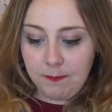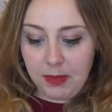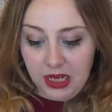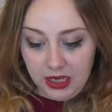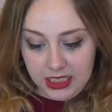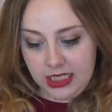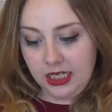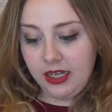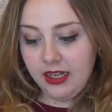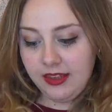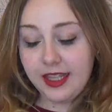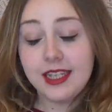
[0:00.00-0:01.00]
But
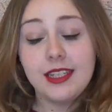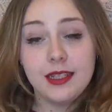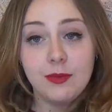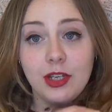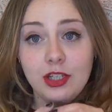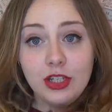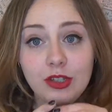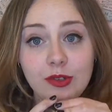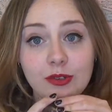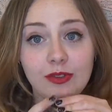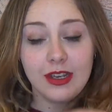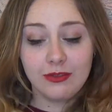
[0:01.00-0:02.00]
this is my
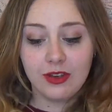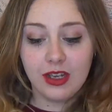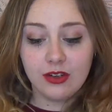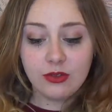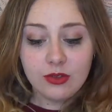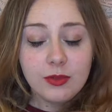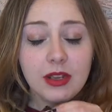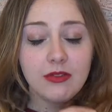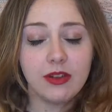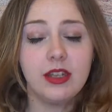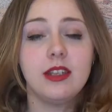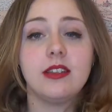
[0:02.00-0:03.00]
new favourite, and all my
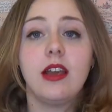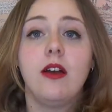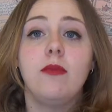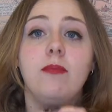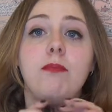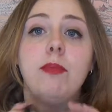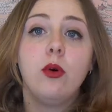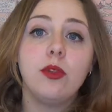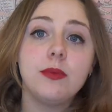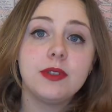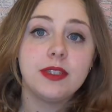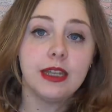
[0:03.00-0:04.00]
friends, I have
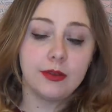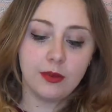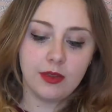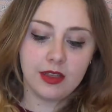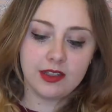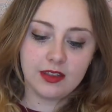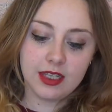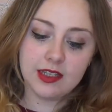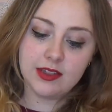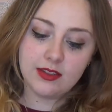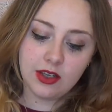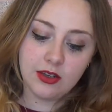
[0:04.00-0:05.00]
bored them to death with it because I think
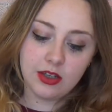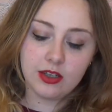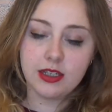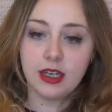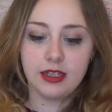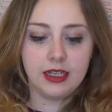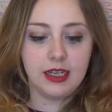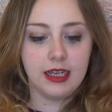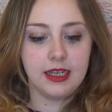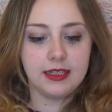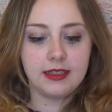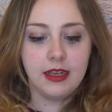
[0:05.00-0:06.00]
it's so good, and it
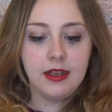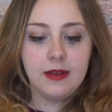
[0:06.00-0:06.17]
is